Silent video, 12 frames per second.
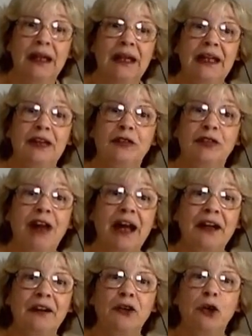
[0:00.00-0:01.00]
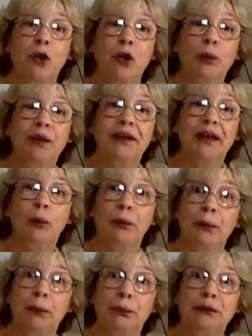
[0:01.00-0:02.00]
he'd fly to the door with
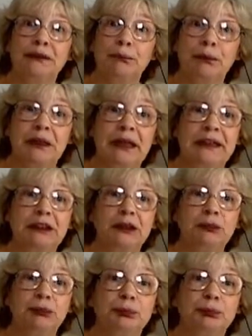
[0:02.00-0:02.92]
yelping precipitation.